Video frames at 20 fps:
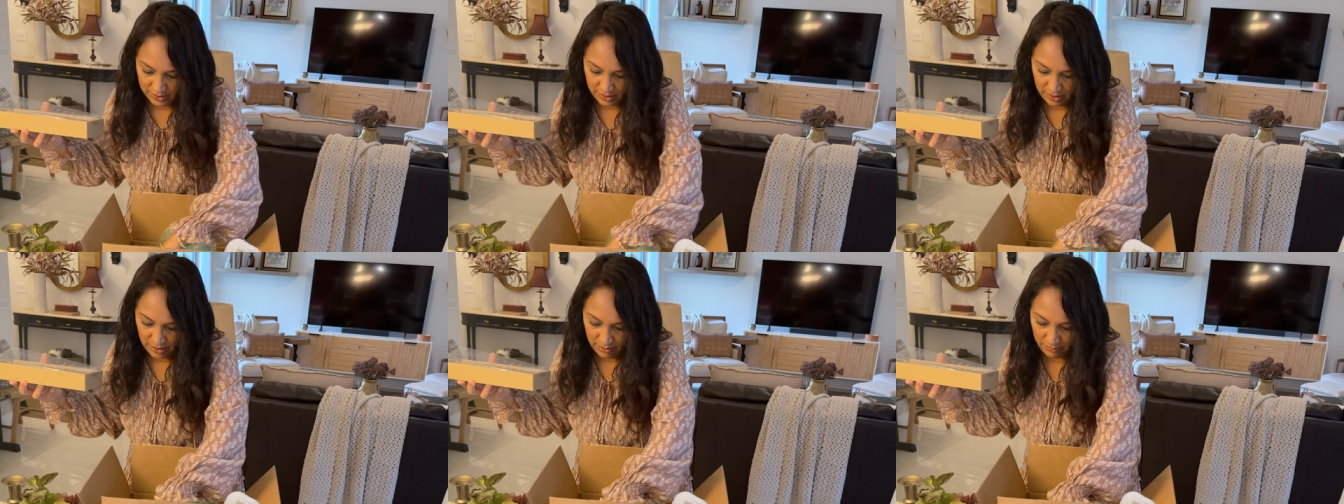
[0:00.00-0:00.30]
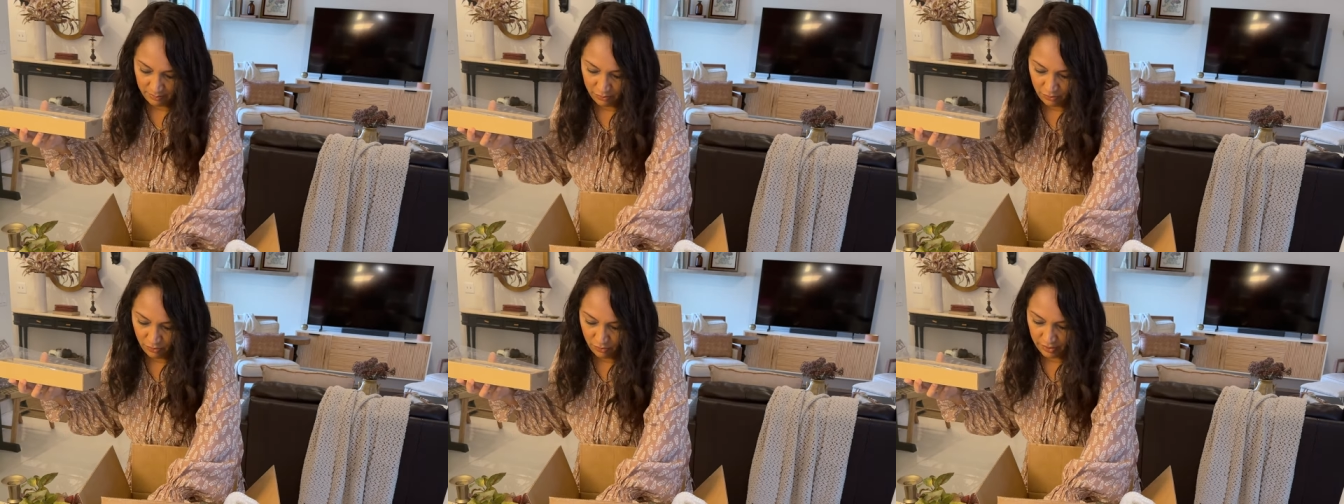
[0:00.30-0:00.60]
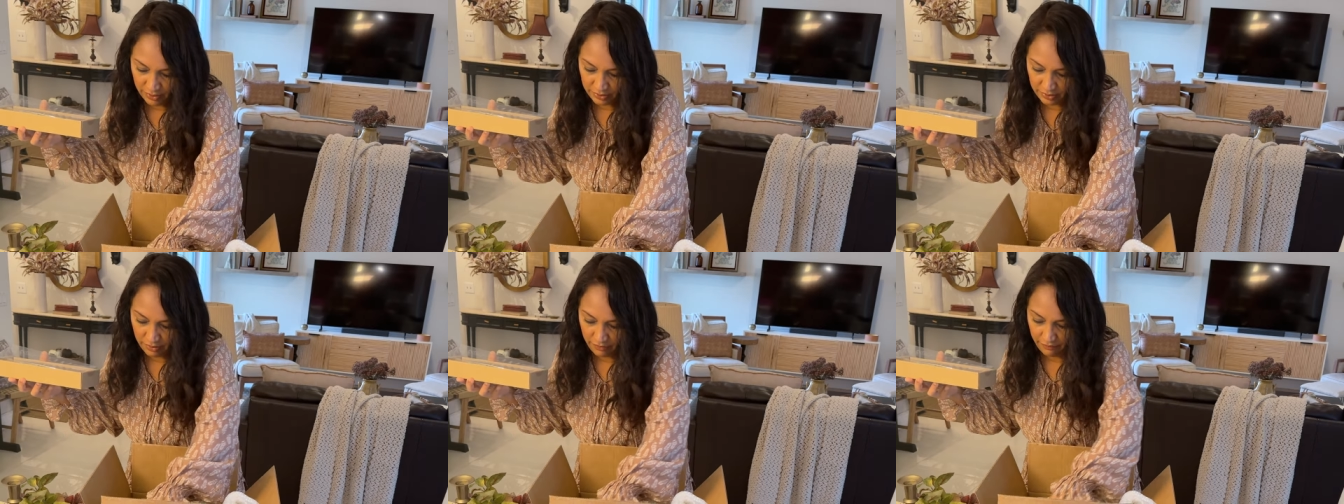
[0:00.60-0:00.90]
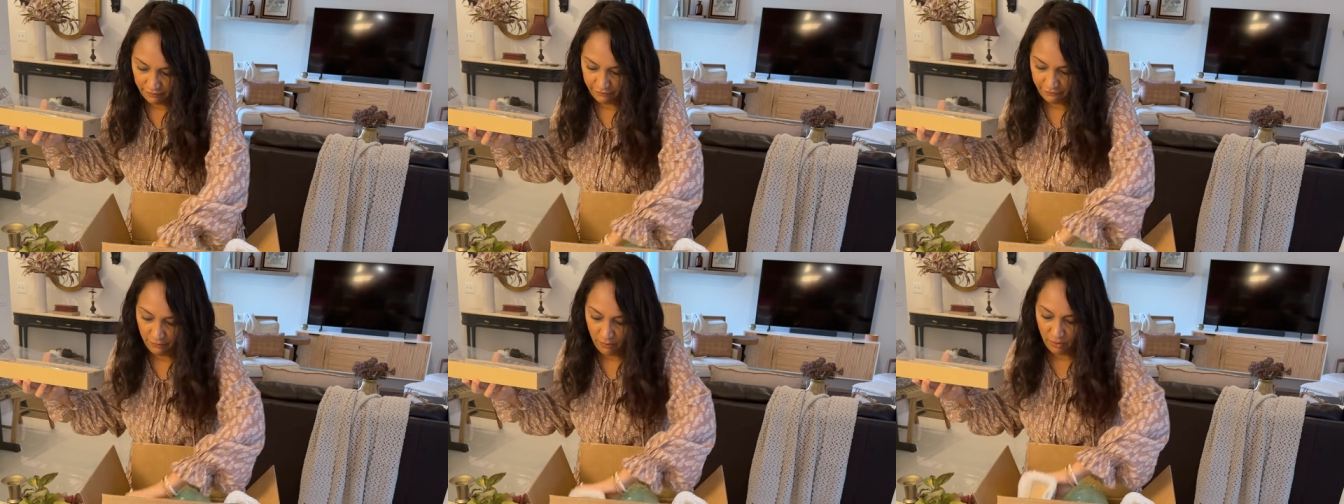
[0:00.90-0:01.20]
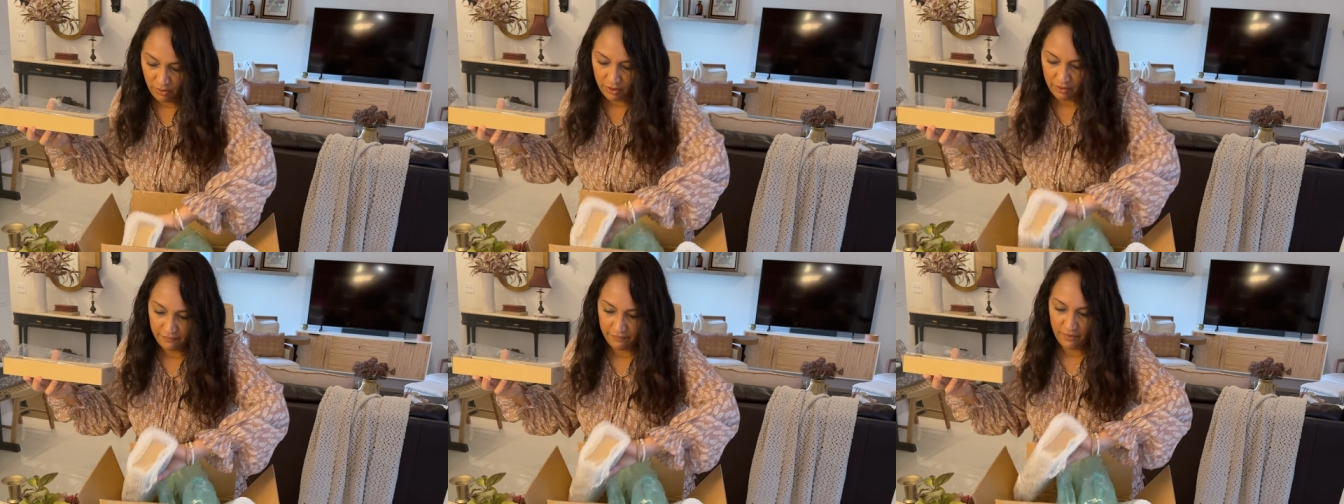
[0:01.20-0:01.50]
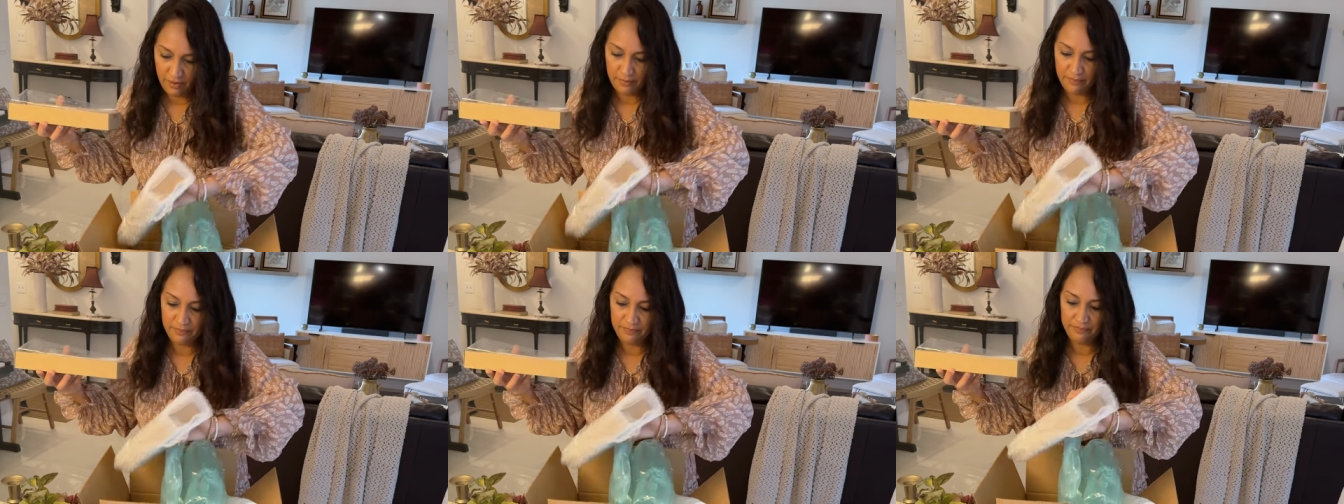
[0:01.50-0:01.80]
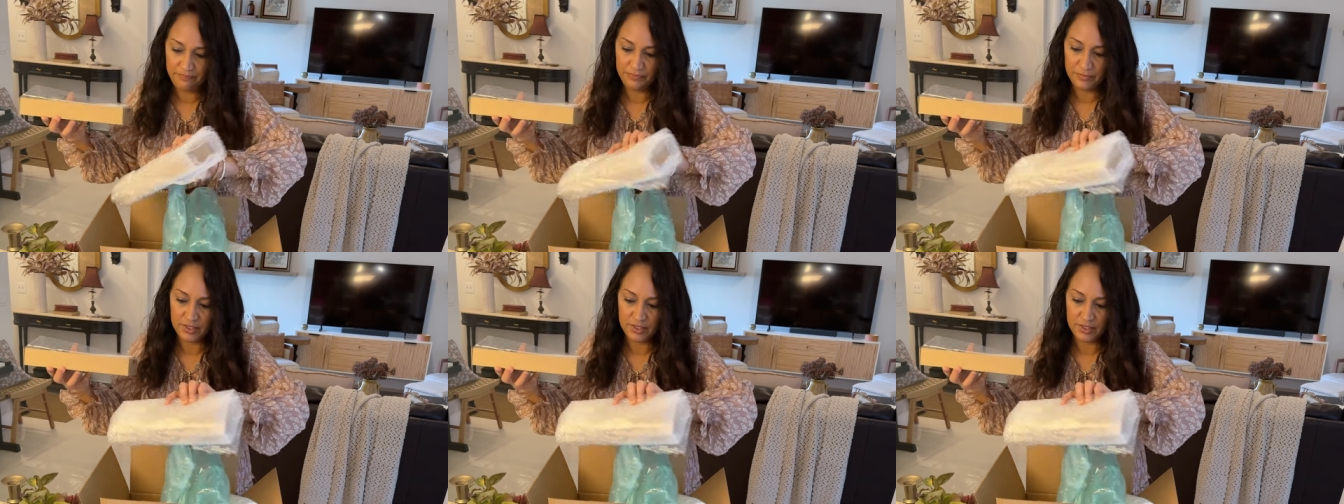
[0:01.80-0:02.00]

I bought 4 of them.